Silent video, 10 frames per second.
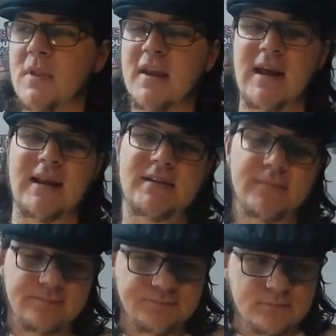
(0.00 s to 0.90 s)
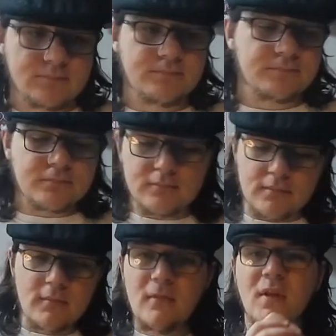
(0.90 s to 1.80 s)
Now let's
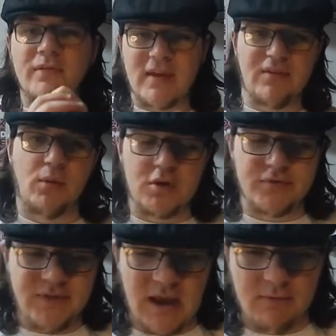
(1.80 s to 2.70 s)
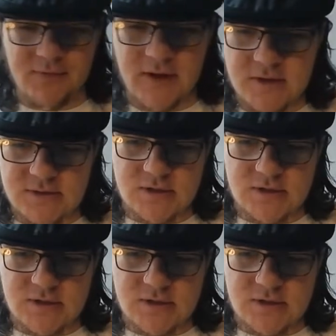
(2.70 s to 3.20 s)
forget the watch, forget everything else.